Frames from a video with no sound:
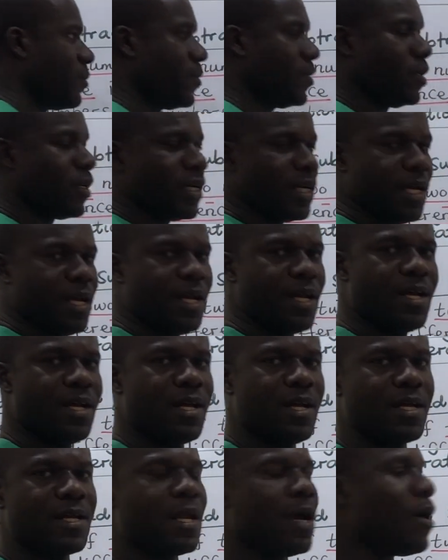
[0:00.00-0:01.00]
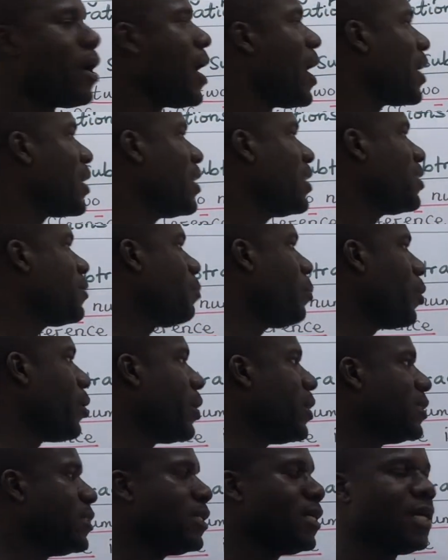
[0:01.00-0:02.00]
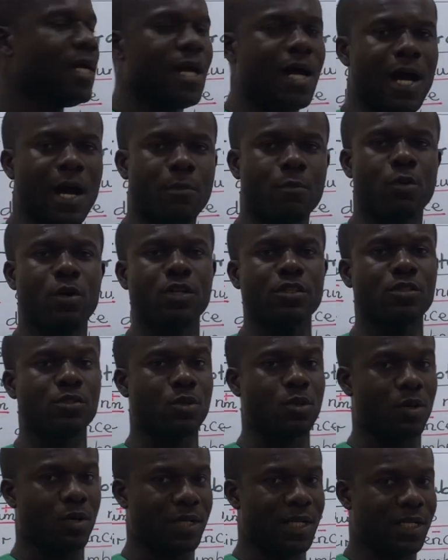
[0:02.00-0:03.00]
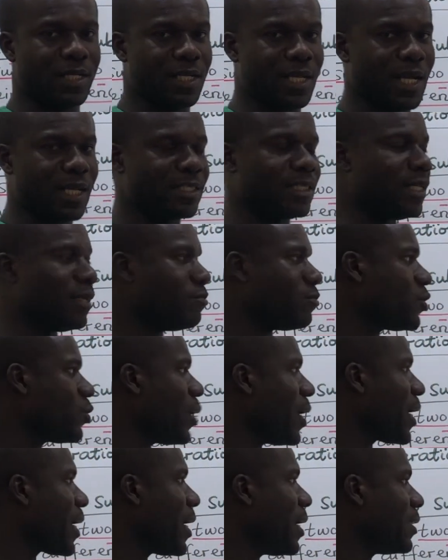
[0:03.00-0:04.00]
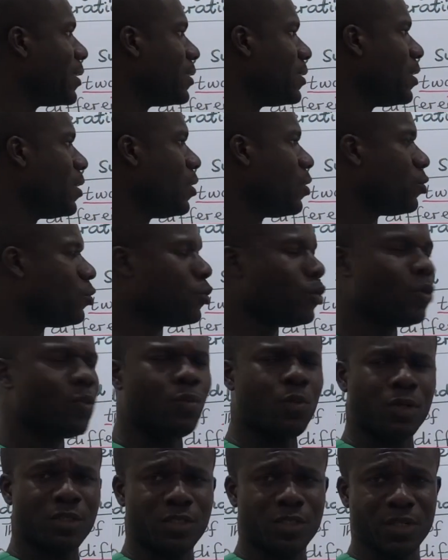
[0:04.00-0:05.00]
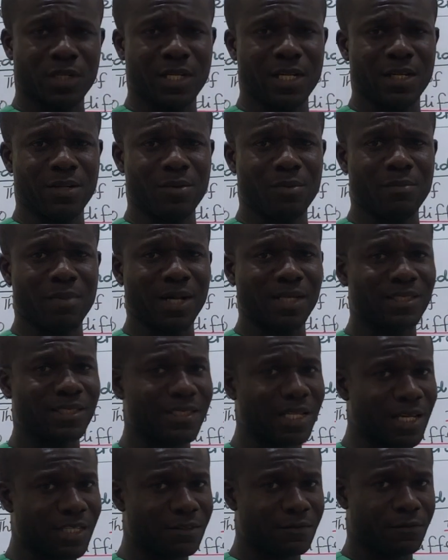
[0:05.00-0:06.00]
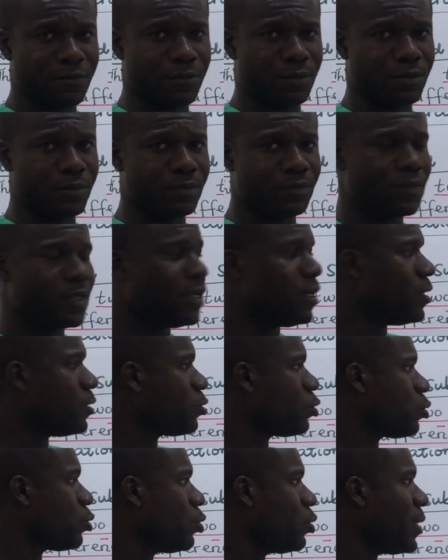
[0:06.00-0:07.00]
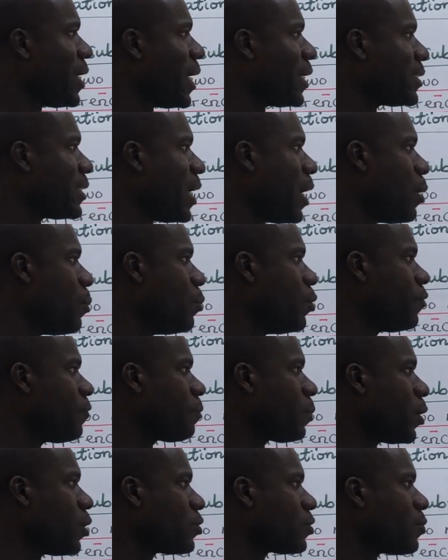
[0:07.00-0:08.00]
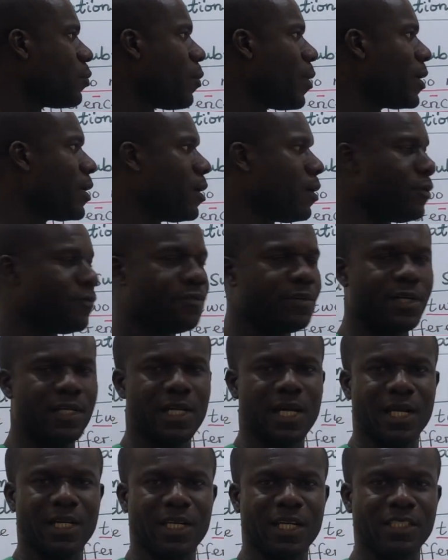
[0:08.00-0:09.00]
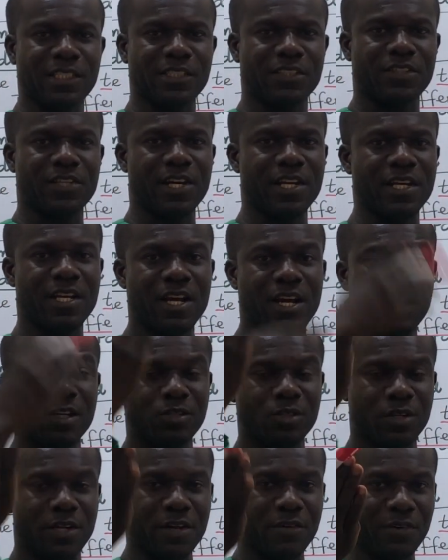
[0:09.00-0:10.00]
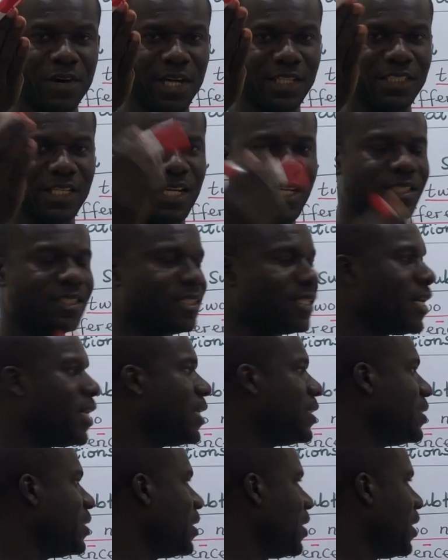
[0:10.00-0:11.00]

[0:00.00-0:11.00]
Okay? Now at this point, I'm going to collect like terms so I can know what the other numbers stand for. To do that, I'll move plus 193 to the right hand side.